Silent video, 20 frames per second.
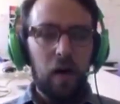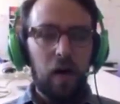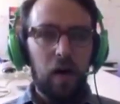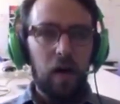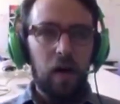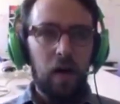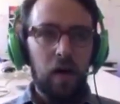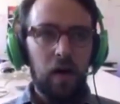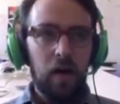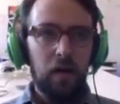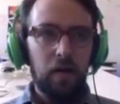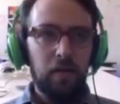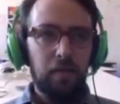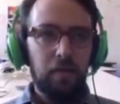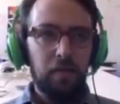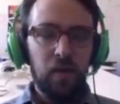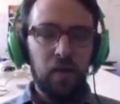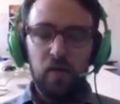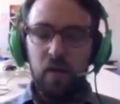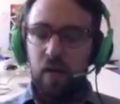
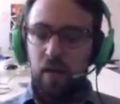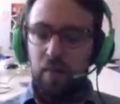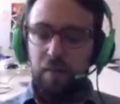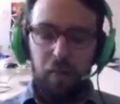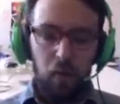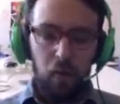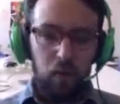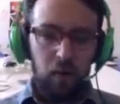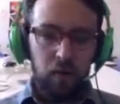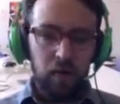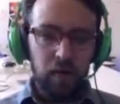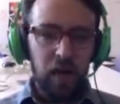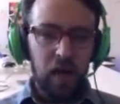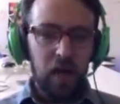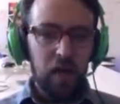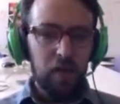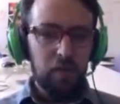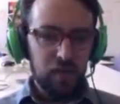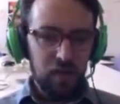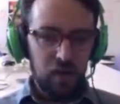like board
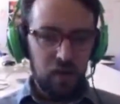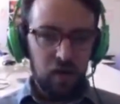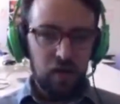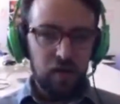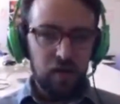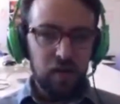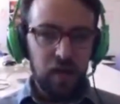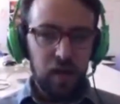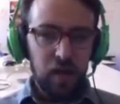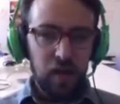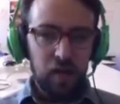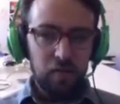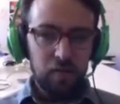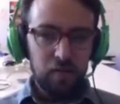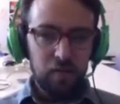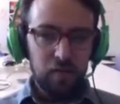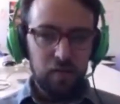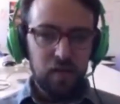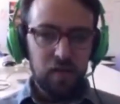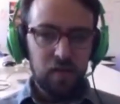games, card
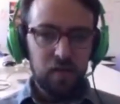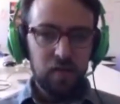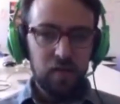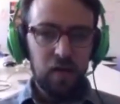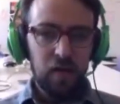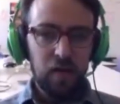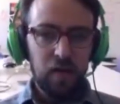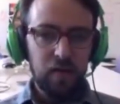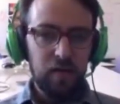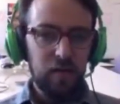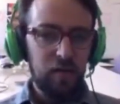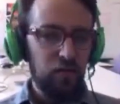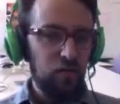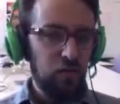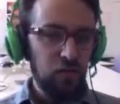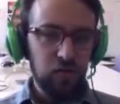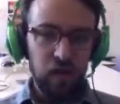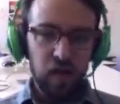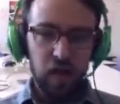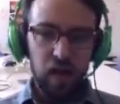games,
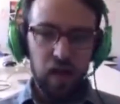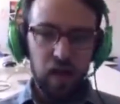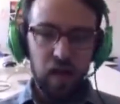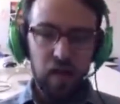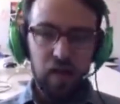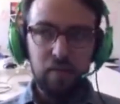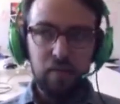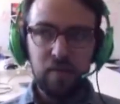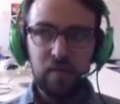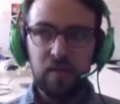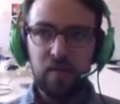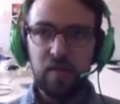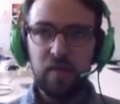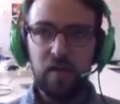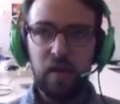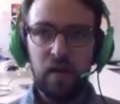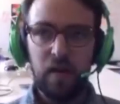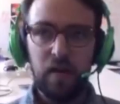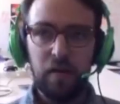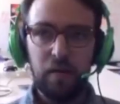digital games,
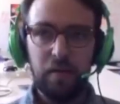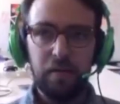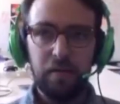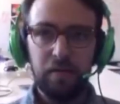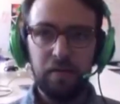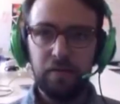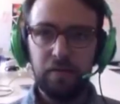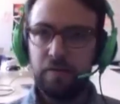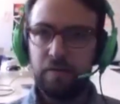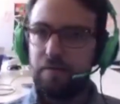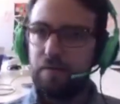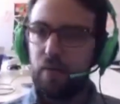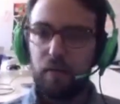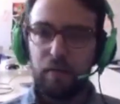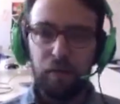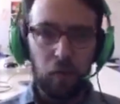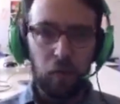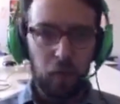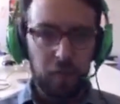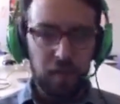
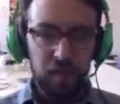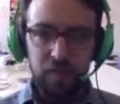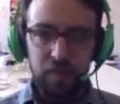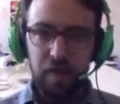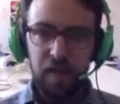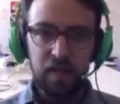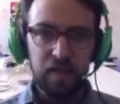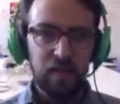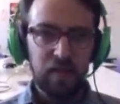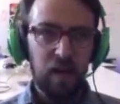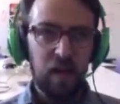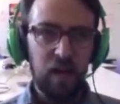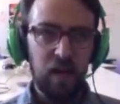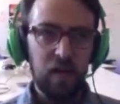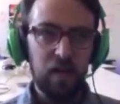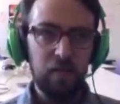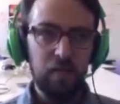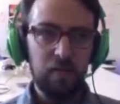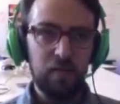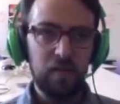performance-based
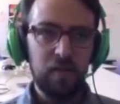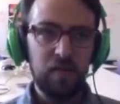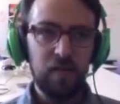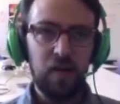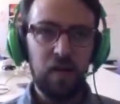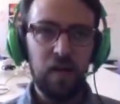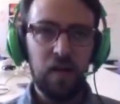games,